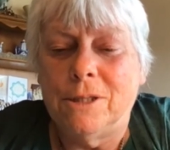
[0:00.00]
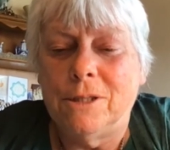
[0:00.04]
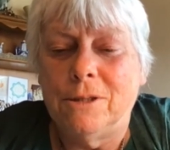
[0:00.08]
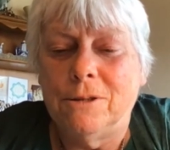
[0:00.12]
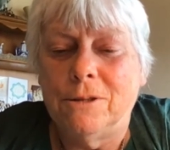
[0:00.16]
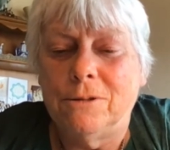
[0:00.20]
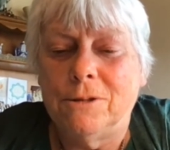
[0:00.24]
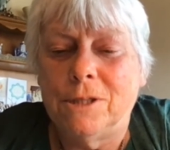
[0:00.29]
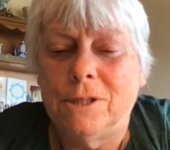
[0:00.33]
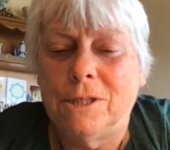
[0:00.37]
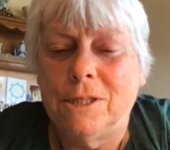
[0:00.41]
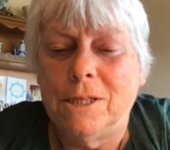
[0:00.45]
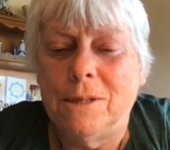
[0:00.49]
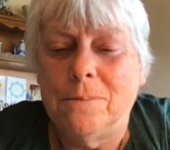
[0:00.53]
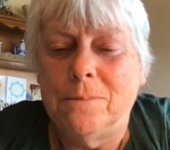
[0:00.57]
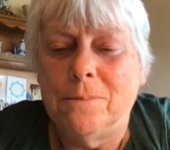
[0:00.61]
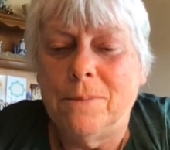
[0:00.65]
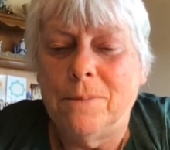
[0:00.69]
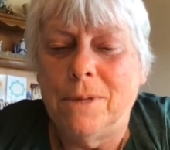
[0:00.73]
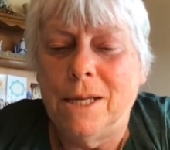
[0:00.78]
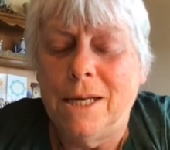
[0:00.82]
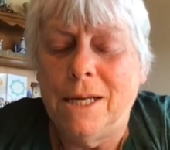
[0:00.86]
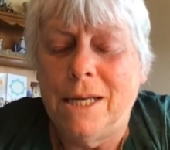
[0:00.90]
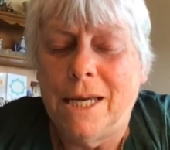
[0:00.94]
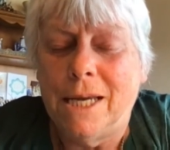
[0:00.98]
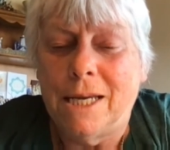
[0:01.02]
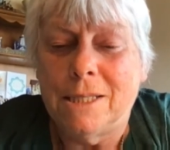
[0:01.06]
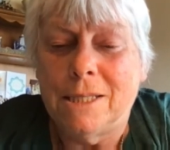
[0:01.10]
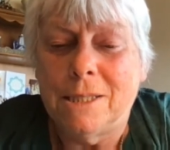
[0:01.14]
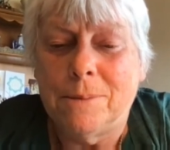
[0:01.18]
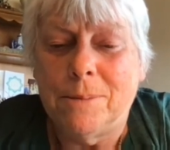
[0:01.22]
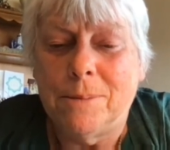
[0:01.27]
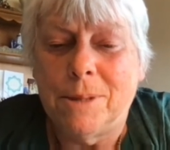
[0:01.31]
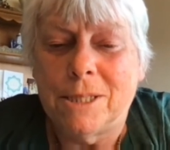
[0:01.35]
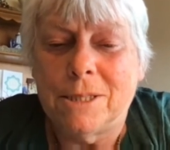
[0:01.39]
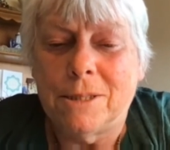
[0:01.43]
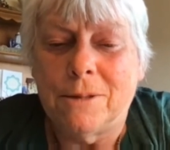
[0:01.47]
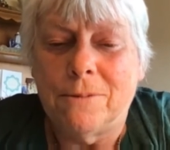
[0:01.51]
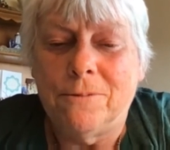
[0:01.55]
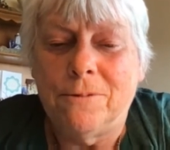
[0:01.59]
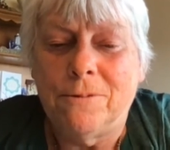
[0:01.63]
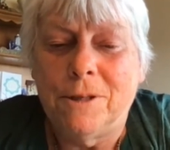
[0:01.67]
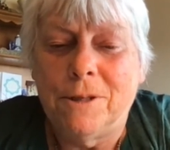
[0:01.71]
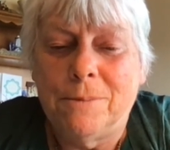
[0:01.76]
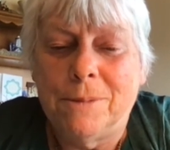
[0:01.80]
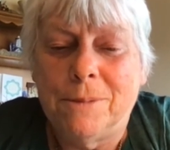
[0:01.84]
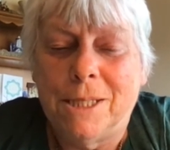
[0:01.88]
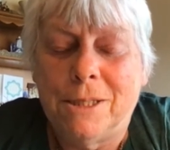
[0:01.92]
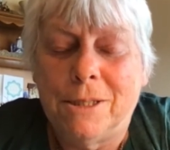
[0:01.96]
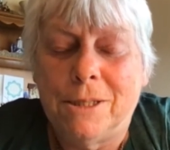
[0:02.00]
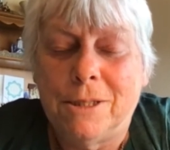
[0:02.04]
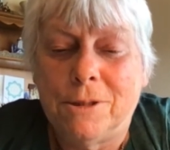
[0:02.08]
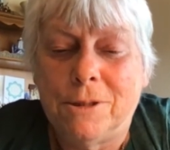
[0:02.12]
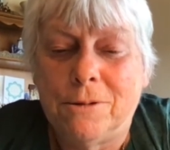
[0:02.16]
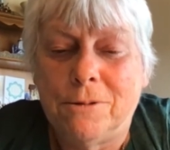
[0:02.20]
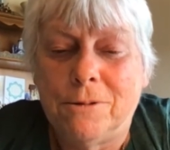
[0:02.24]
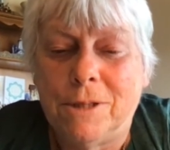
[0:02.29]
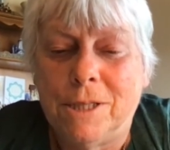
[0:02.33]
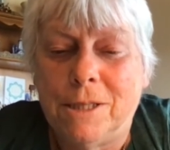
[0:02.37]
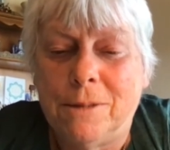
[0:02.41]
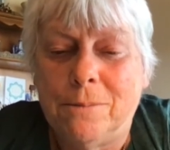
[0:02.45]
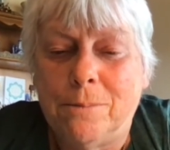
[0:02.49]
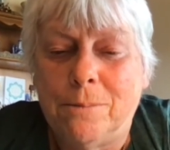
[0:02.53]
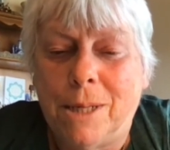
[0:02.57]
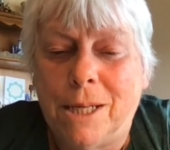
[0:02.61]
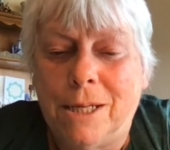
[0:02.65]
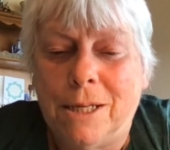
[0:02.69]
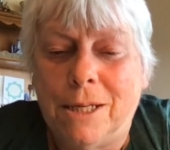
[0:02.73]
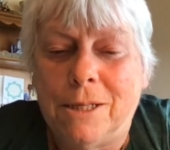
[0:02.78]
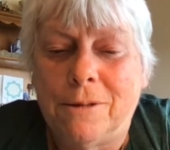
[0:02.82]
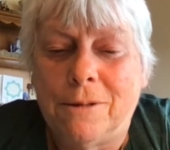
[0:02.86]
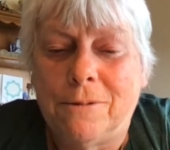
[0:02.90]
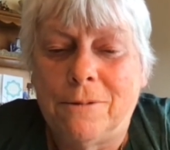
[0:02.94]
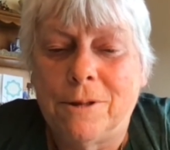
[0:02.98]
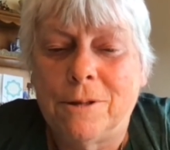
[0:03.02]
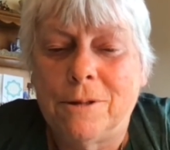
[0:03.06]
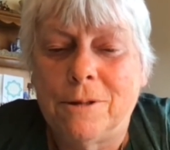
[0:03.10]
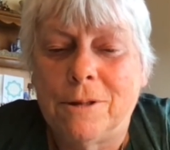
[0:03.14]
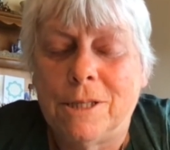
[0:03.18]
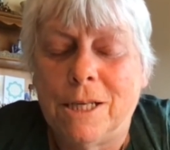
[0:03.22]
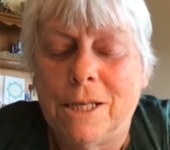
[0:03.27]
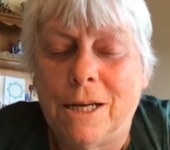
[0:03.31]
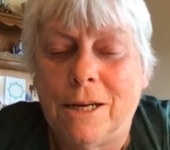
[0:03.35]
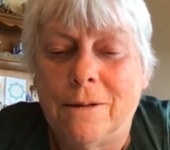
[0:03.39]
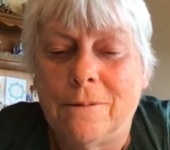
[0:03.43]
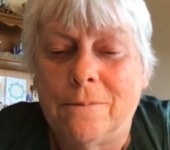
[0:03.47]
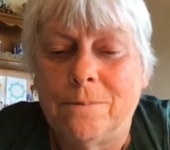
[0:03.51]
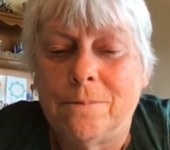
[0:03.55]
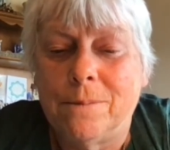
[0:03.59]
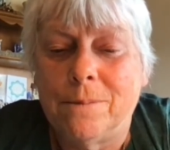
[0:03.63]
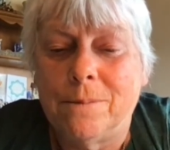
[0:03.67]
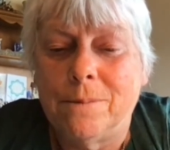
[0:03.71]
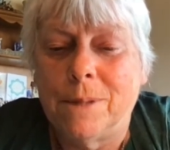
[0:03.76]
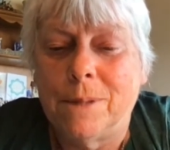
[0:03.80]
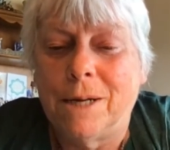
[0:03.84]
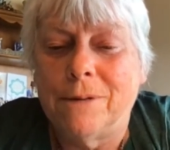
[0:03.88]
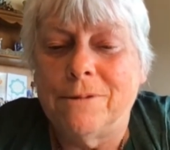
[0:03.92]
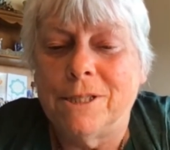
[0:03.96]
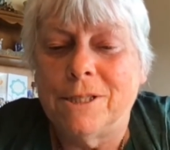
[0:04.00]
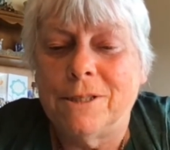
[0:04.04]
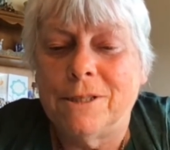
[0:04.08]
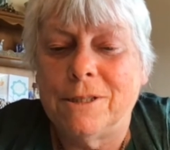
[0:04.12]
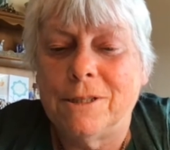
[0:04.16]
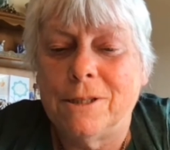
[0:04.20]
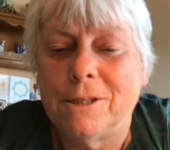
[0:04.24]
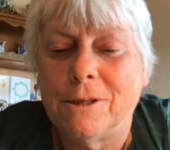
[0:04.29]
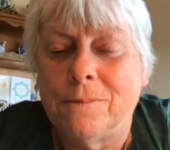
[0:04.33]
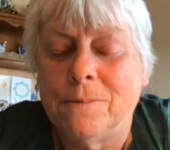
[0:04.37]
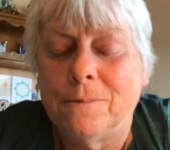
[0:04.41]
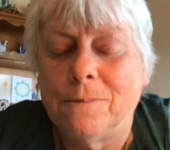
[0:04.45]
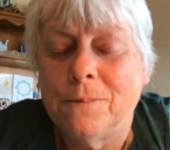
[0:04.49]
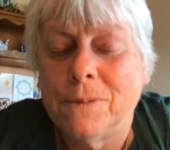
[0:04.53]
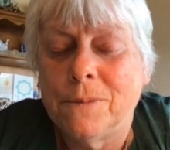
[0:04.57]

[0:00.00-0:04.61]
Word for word: you'll see many aspects of film industry in many different uh, bhavas. So,